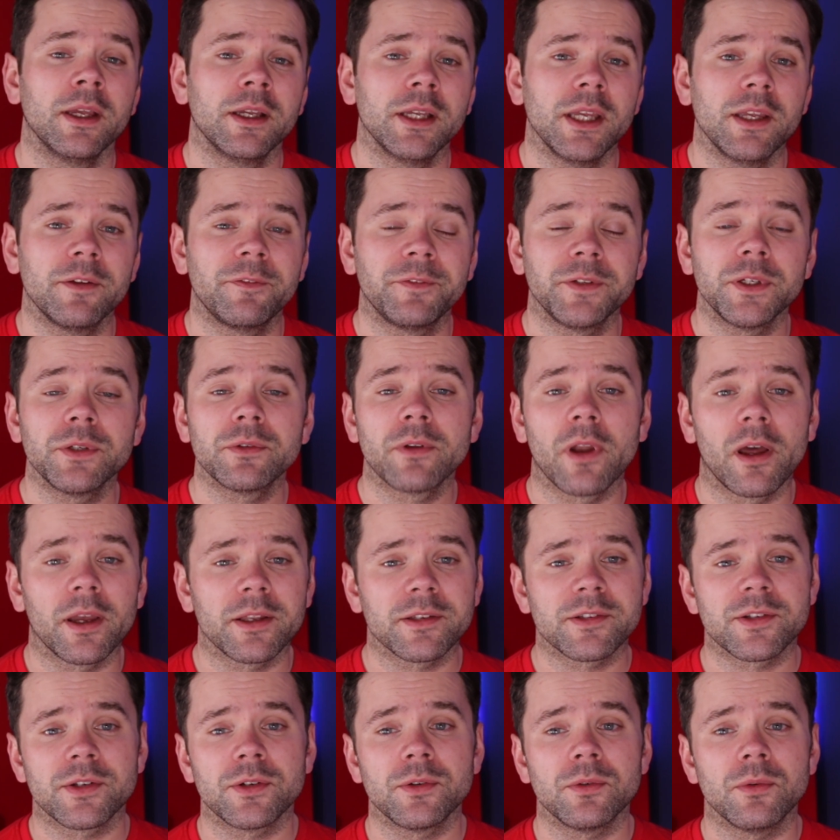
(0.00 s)
if you'd
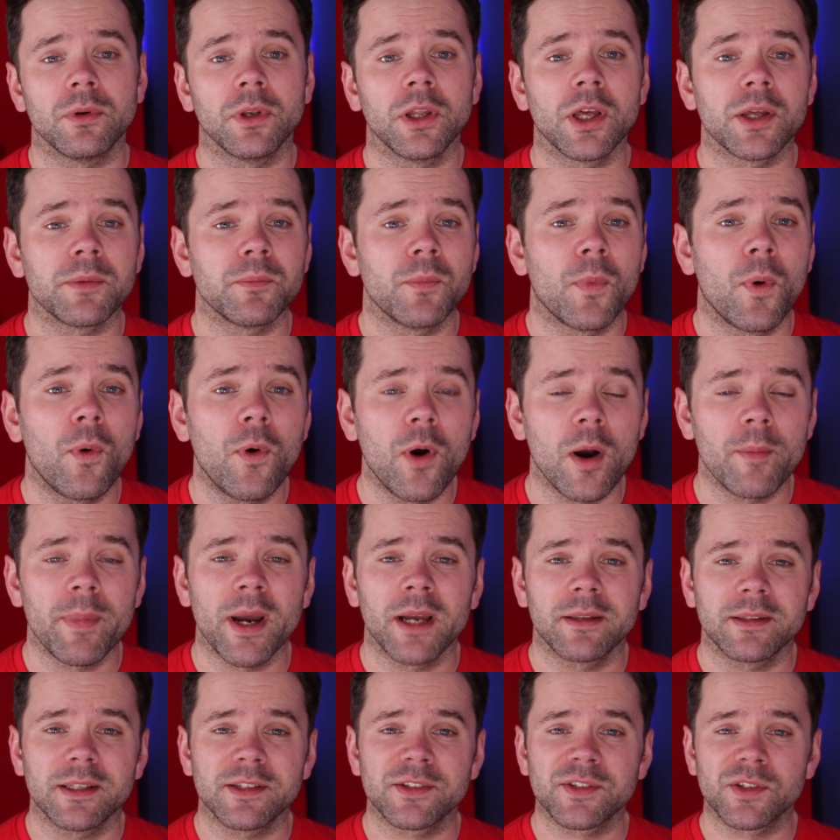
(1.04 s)
like to learn more
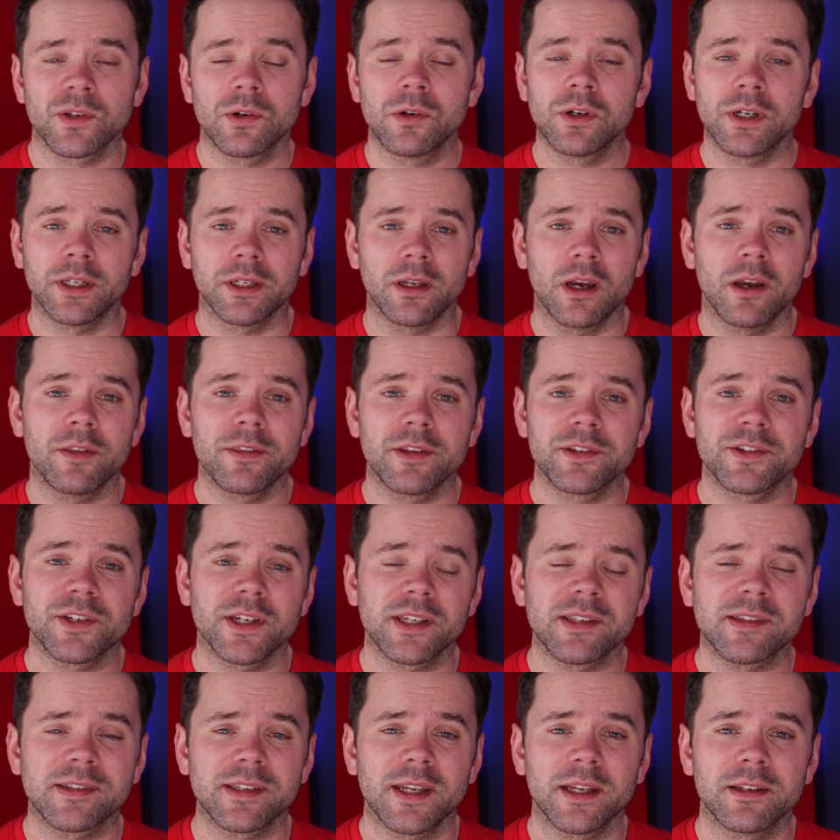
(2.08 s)
about this song and other
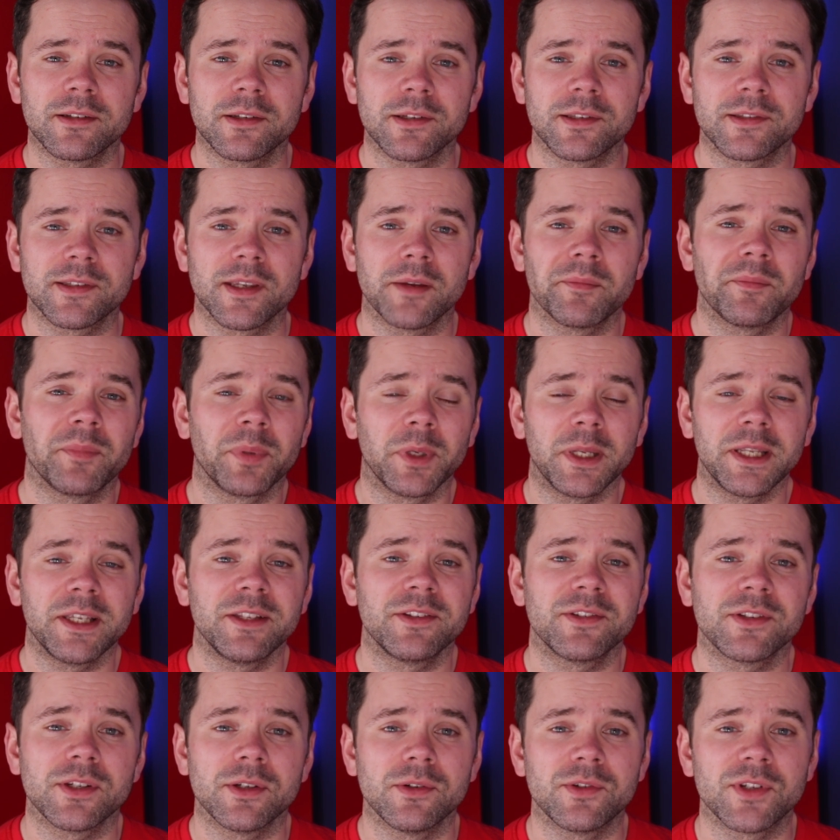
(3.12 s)
jazz standards, then
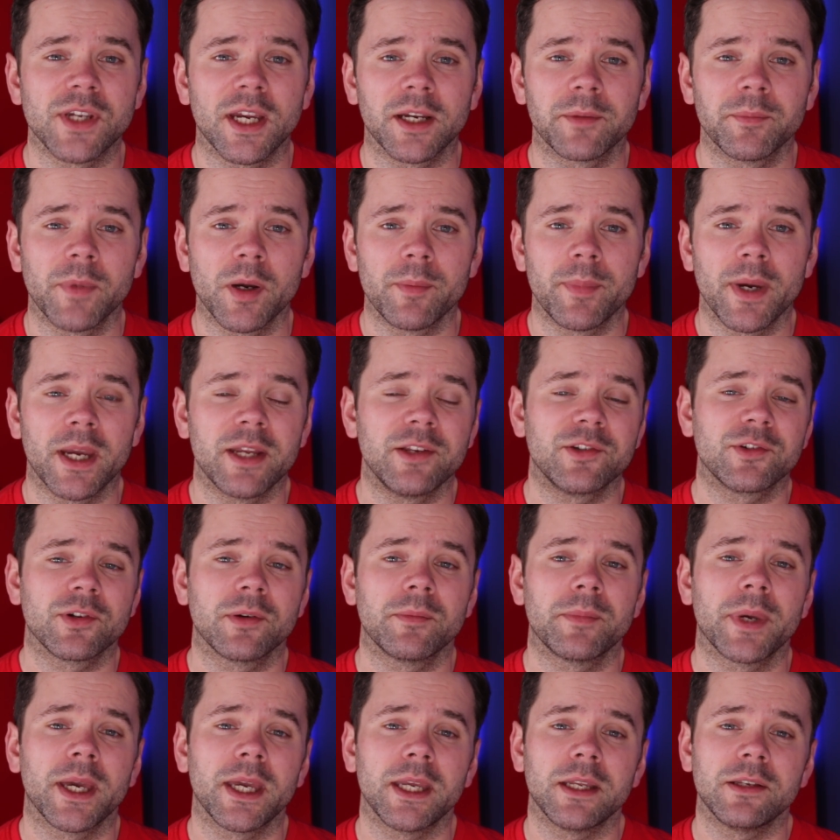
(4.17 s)
please do check my
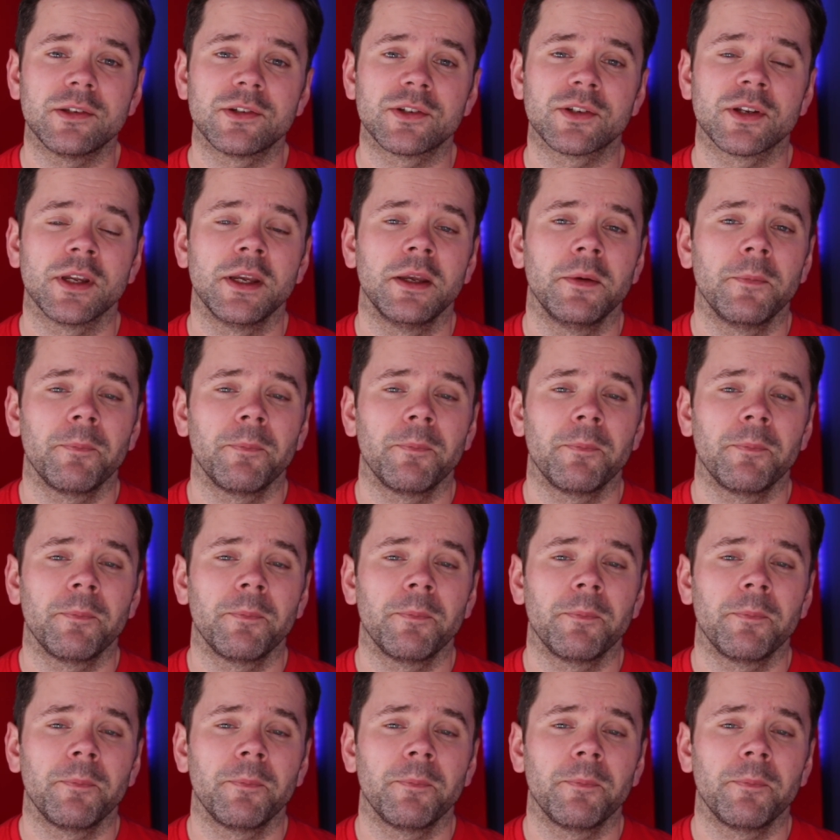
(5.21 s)
Patreon page